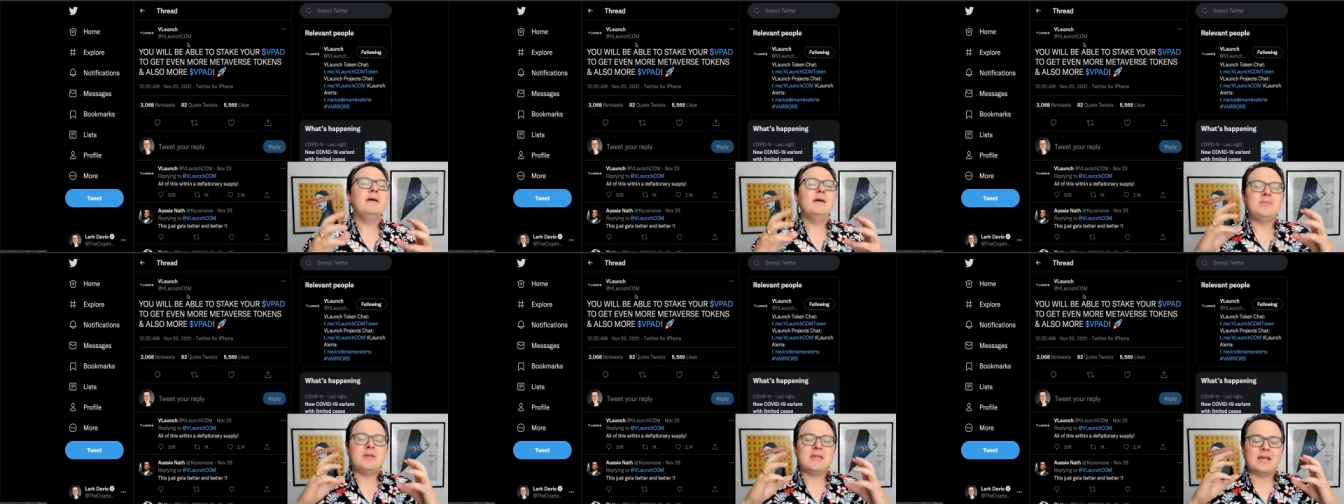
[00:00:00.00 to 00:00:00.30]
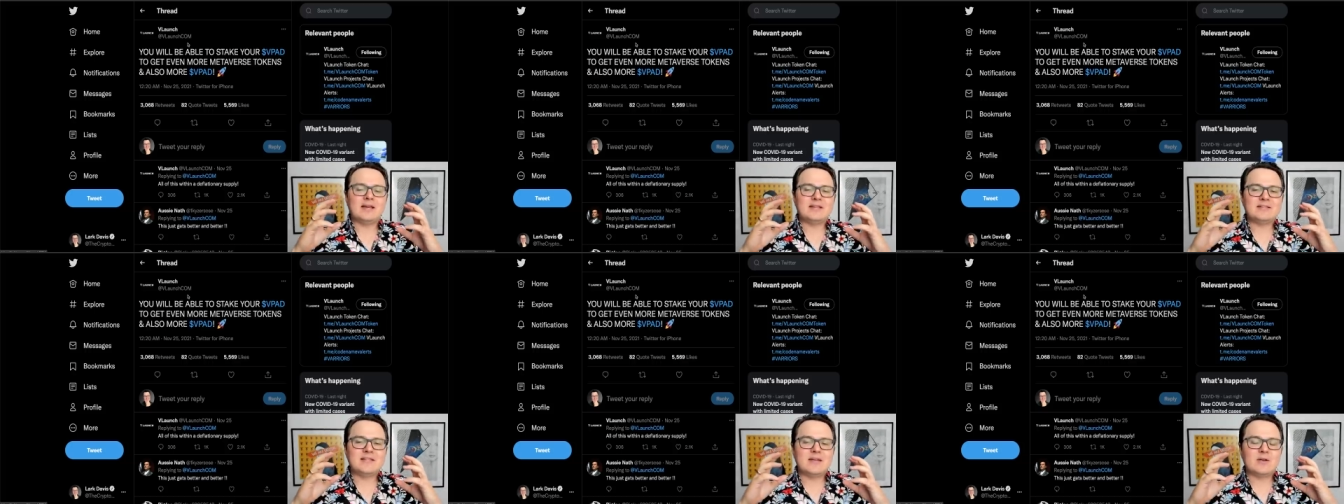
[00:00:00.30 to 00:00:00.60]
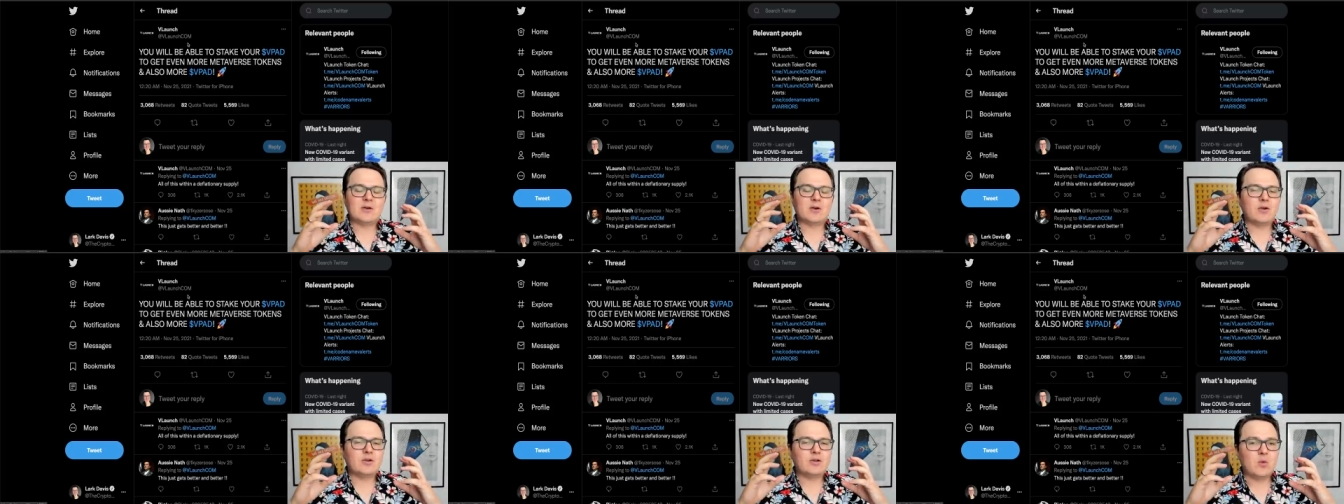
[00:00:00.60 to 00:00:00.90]
because they
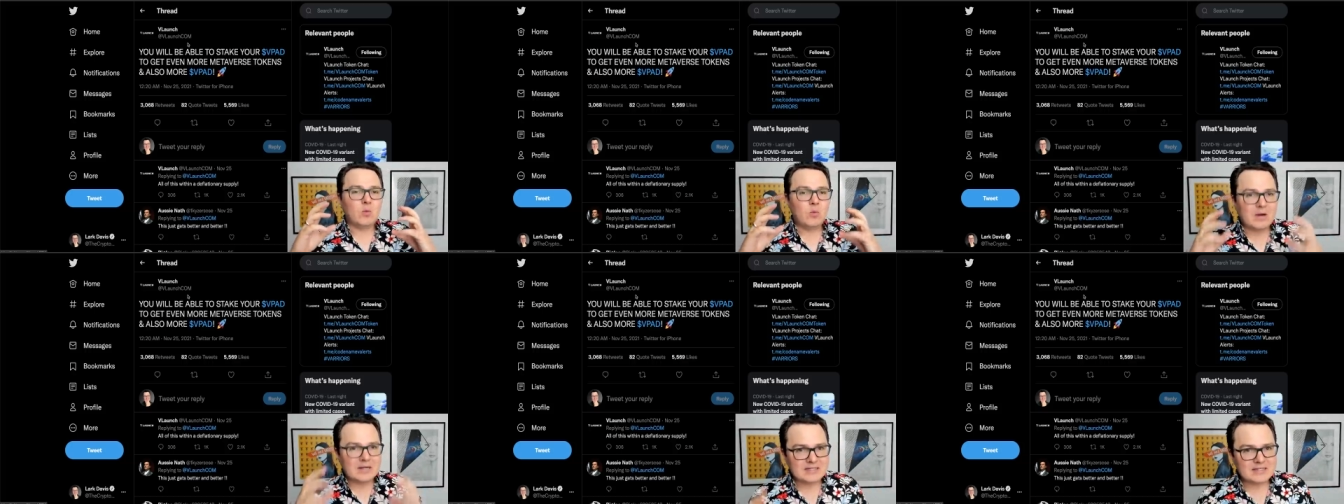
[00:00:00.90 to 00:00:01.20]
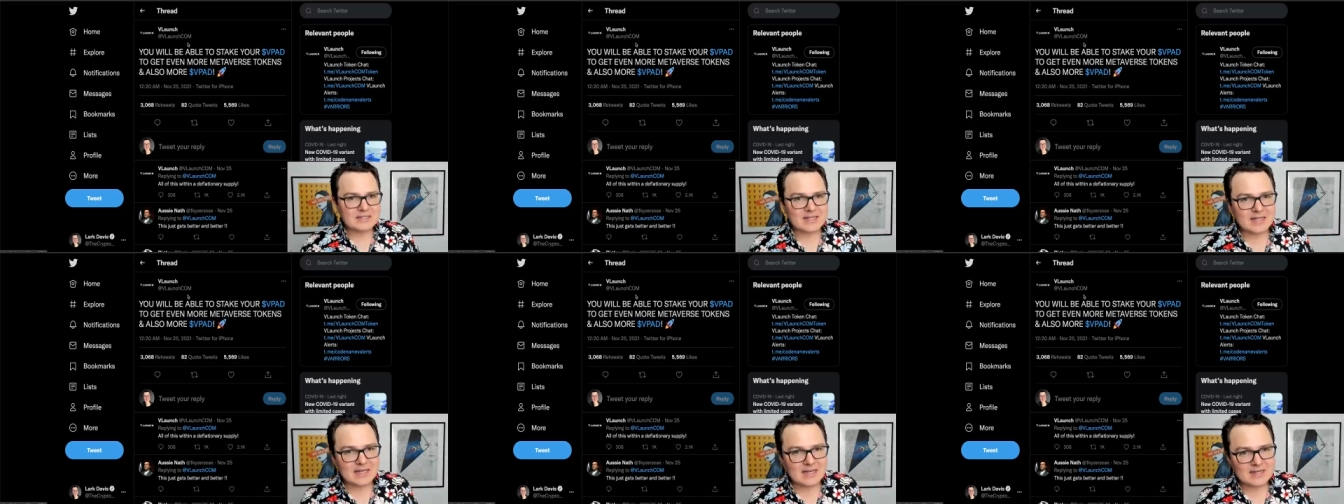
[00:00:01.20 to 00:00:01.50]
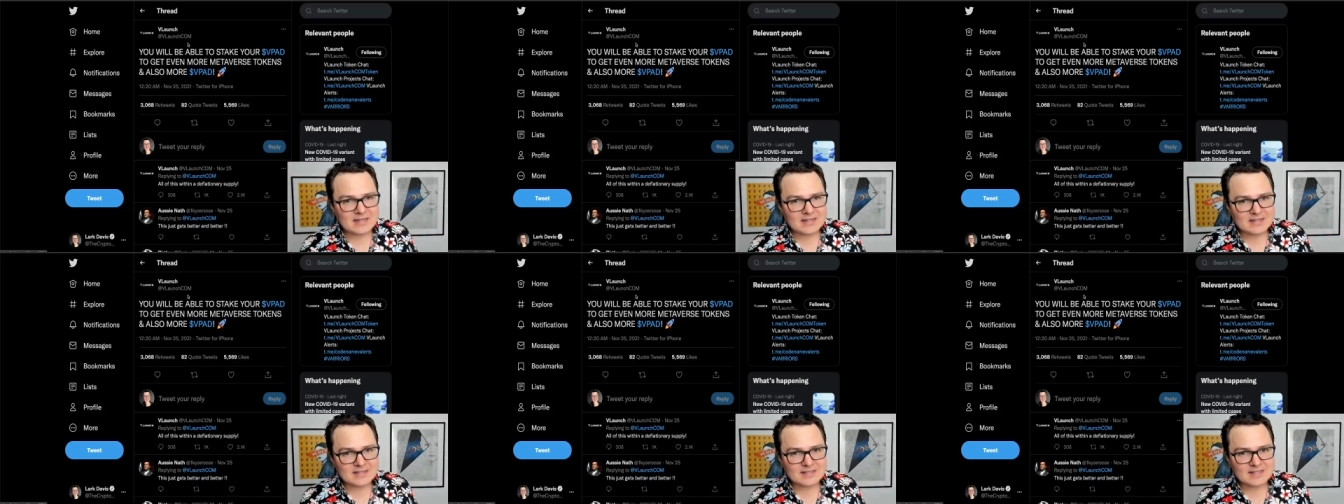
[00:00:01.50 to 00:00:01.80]
are going to want to get
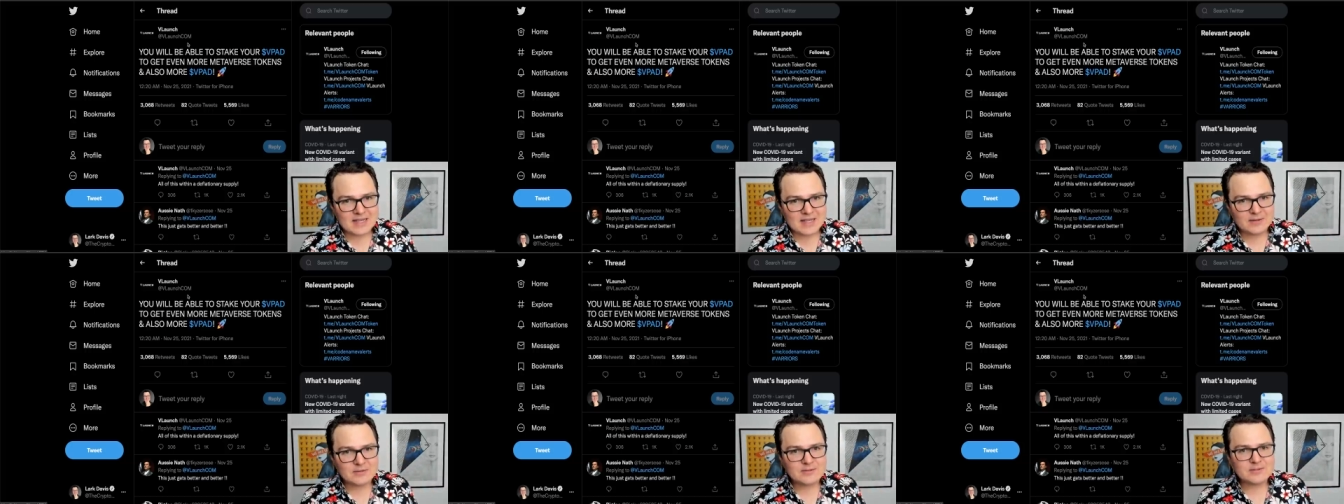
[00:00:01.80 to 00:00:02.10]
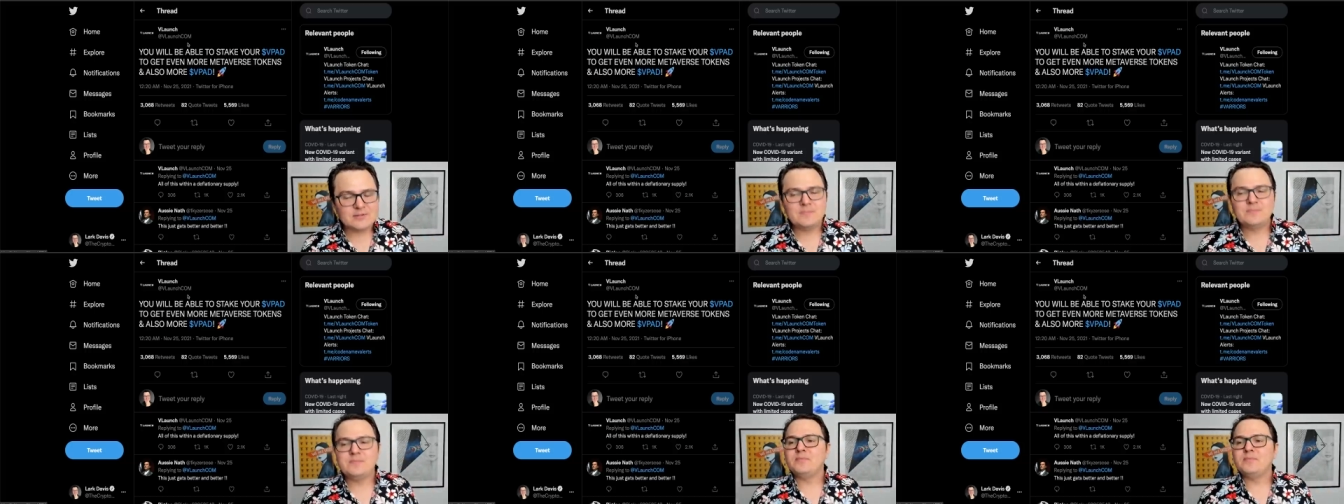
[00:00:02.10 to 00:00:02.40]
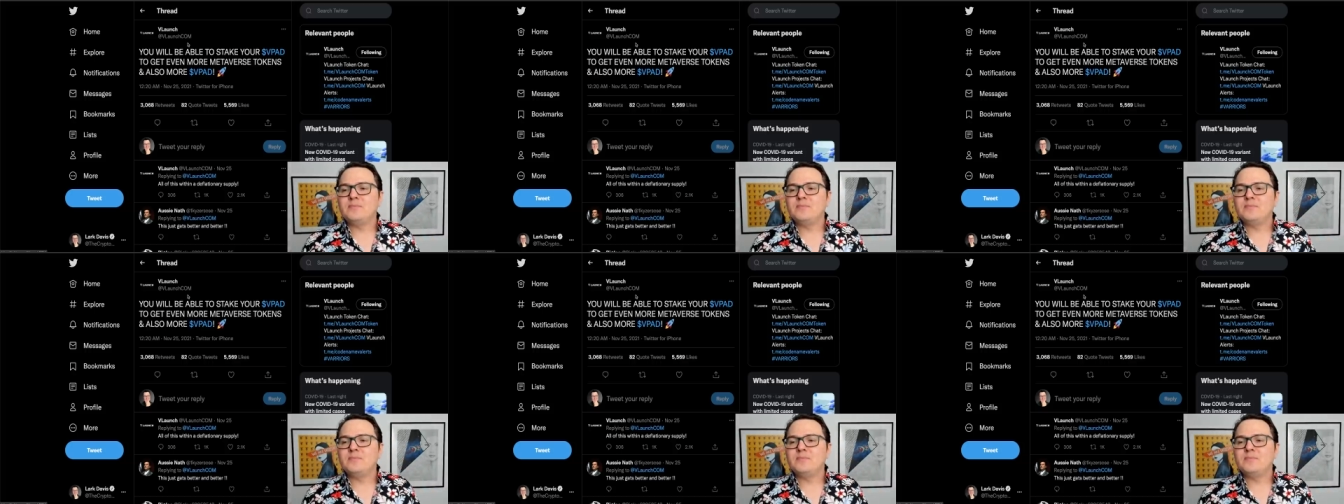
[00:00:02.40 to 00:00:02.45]
into the sales